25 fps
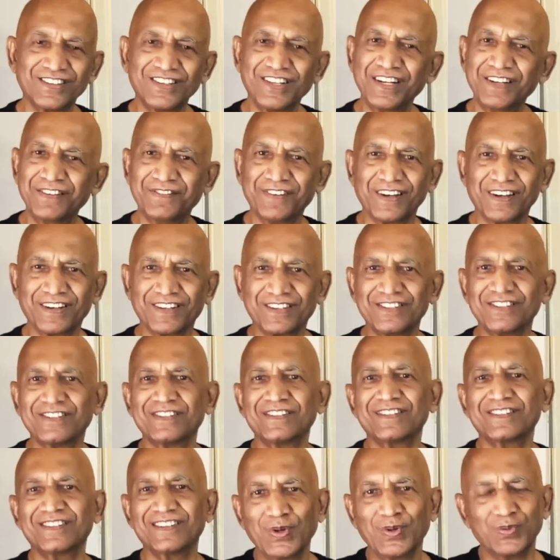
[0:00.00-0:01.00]
3
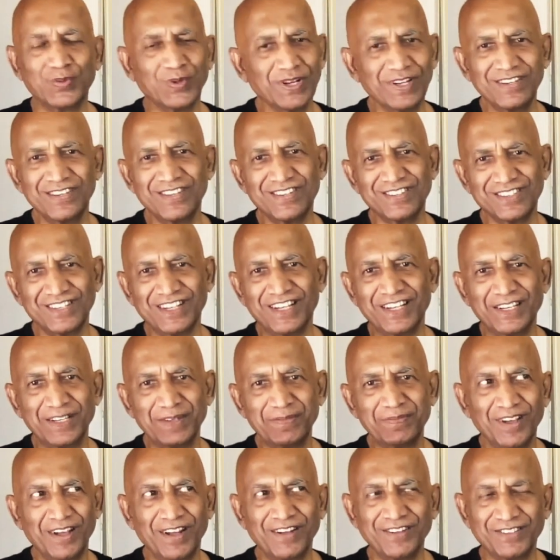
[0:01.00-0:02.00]
factors. One is
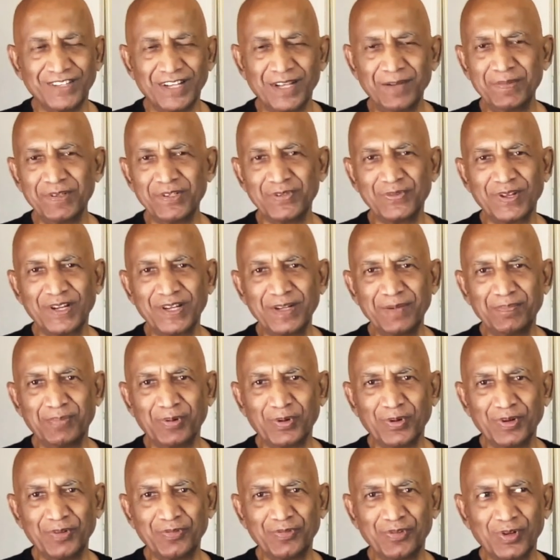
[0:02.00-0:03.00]
time. And time is very
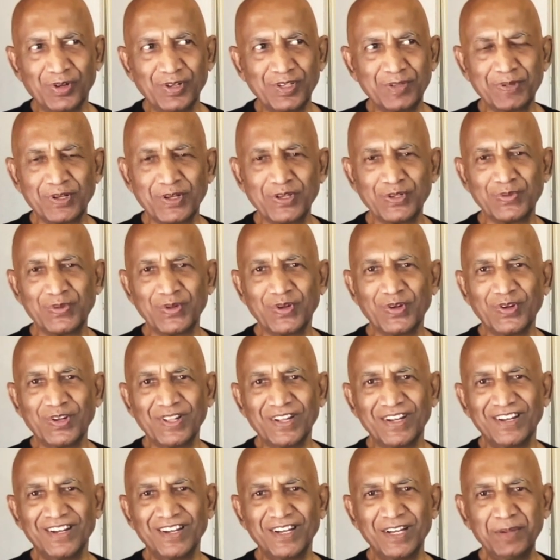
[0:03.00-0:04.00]
important for us because we've got a
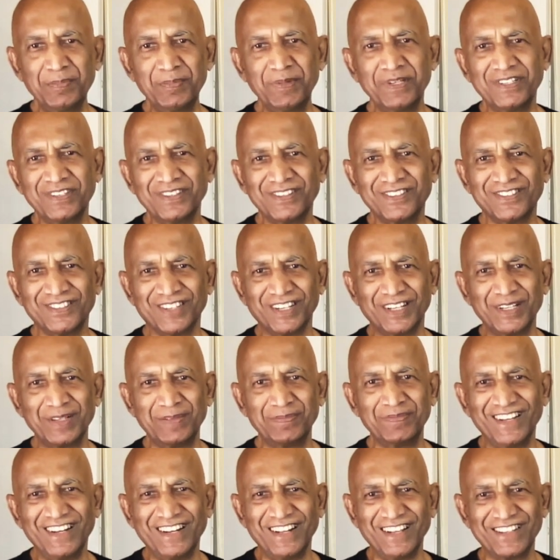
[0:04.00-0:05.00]
limited
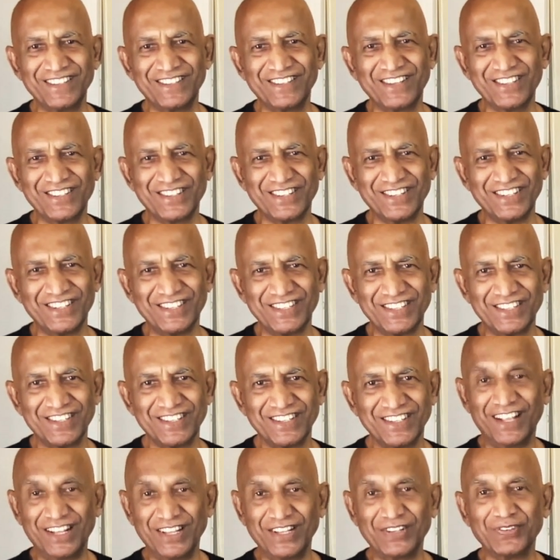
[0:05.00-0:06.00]
time in
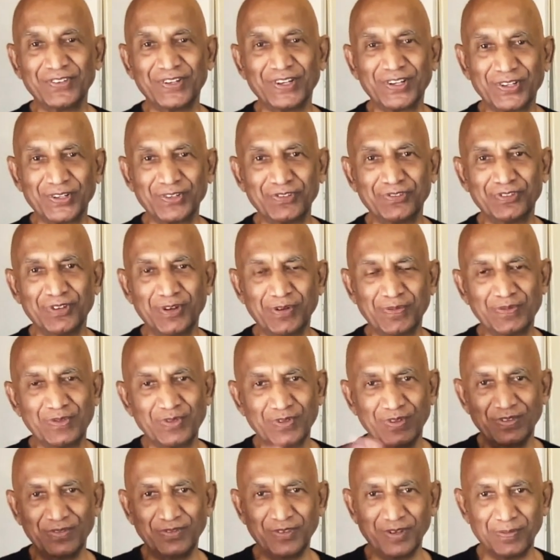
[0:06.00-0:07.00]
existence in the world of
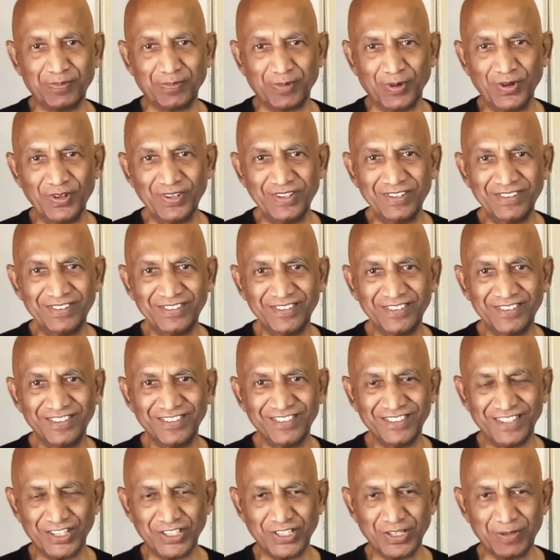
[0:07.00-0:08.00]
forms. We are born,
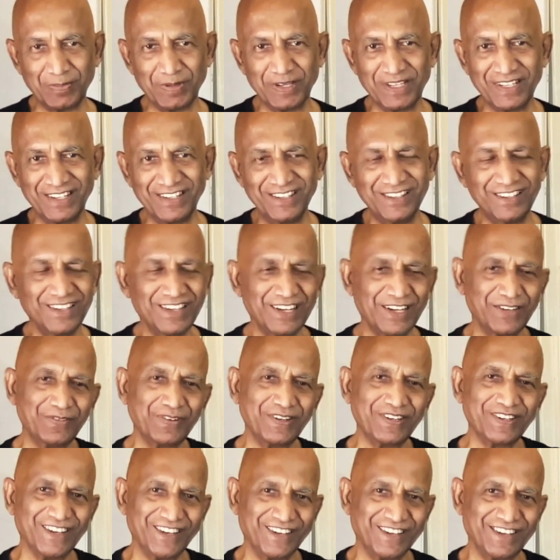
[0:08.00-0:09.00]
that's the beginning, and
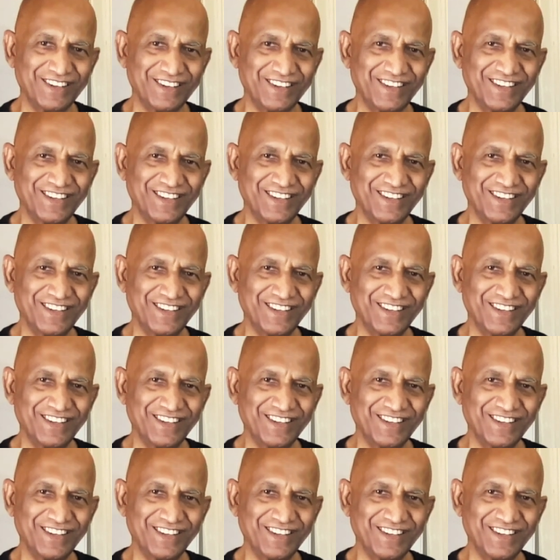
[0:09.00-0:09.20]
we die.